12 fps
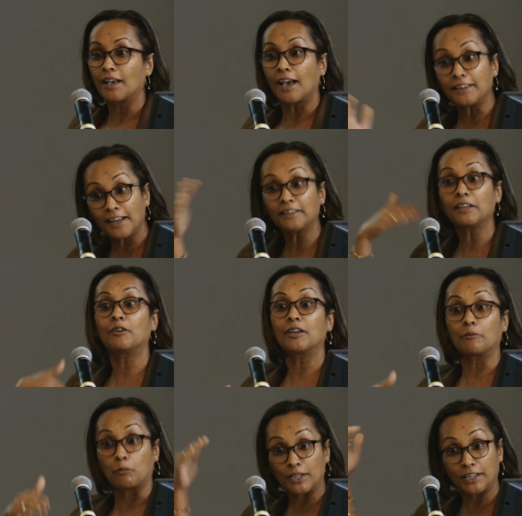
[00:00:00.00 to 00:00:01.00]
And then they're going
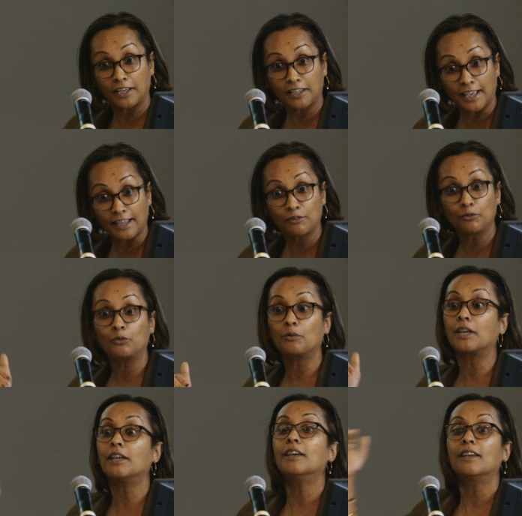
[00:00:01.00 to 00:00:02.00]
to, when they get to
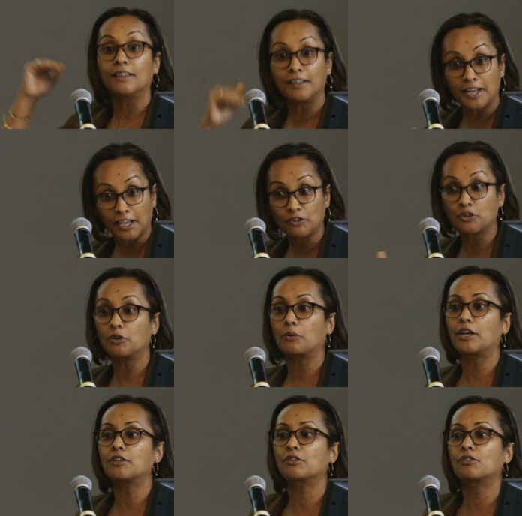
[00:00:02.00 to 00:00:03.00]
three, the next
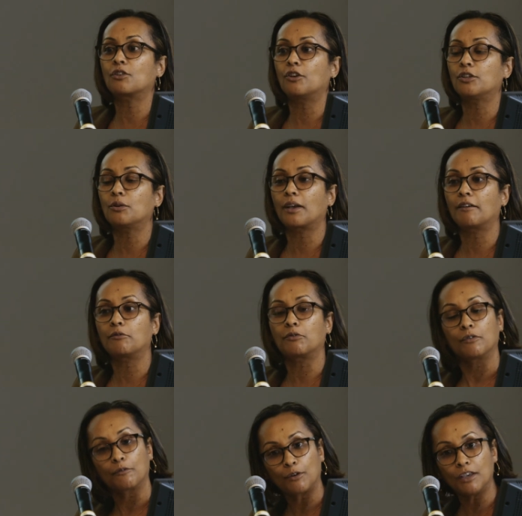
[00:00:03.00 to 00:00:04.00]
generation is going to have
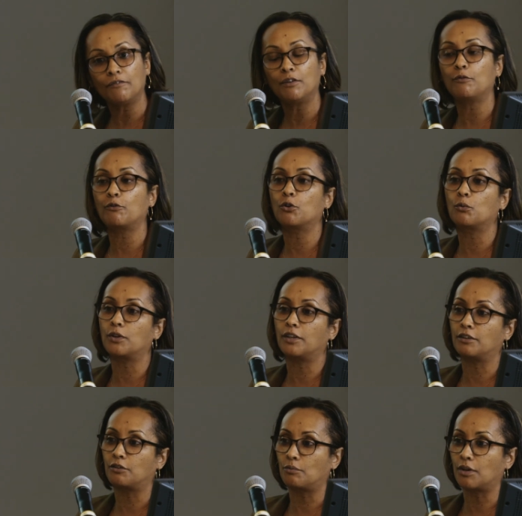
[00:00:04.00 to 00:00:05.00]
even fewer
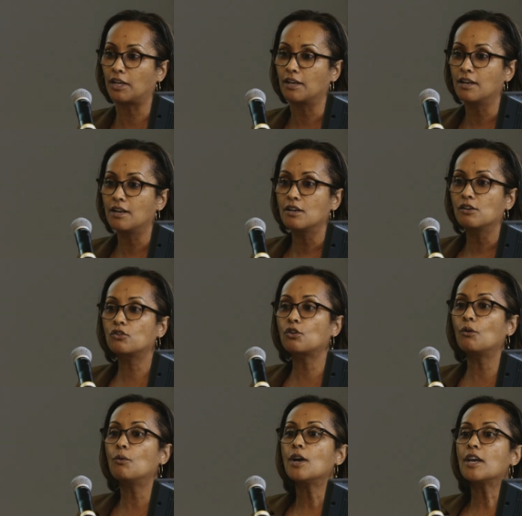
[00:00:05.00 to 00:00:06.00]
than three.
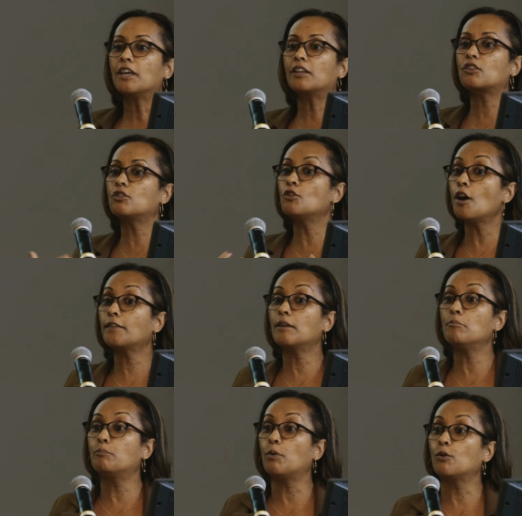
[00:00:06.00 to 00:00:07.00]
So it's not
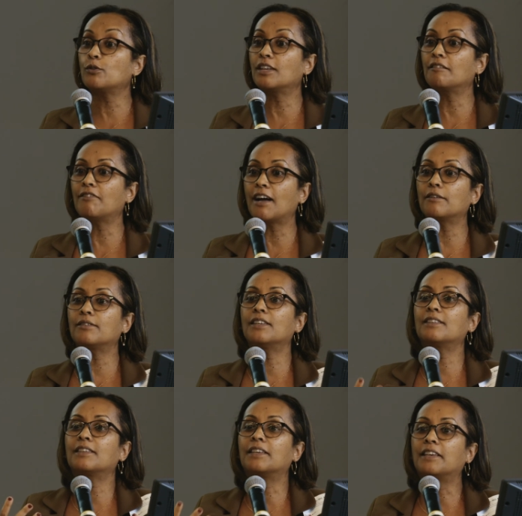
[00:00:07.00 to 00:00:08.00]
imposing values.
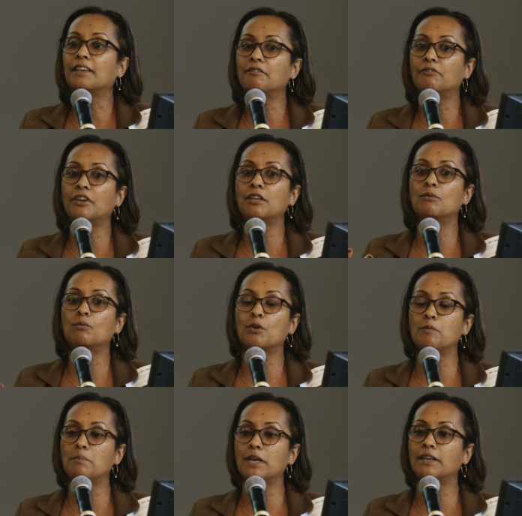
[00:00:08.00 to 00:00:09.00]
It's giving
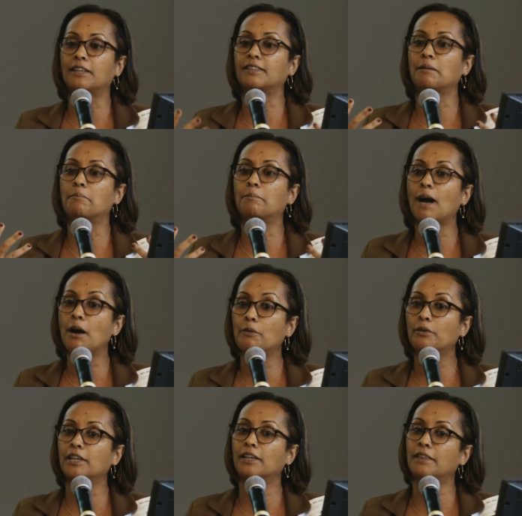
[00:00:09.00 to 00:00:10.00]
women, it's
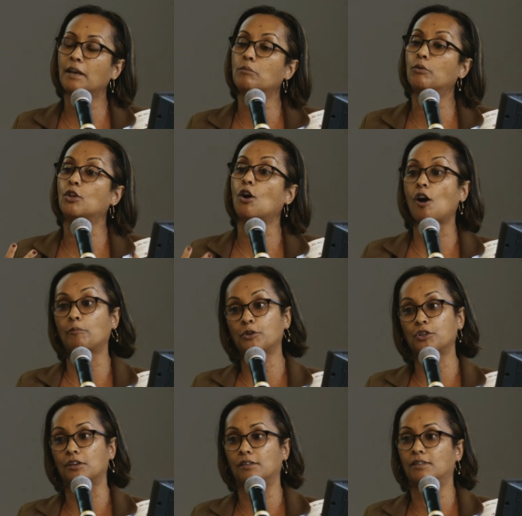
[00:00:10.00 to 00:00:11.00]
empowering them with
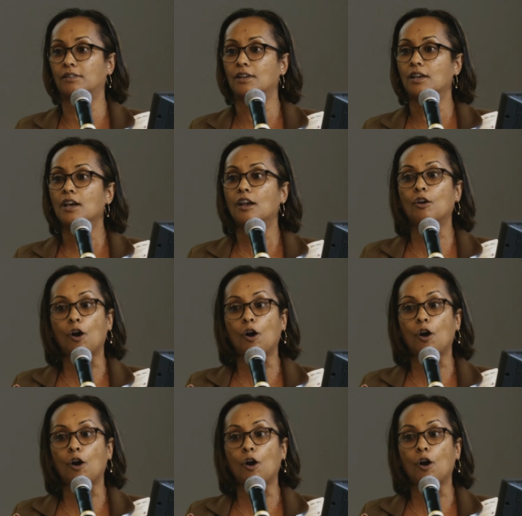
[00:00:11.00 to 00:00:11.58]
options, and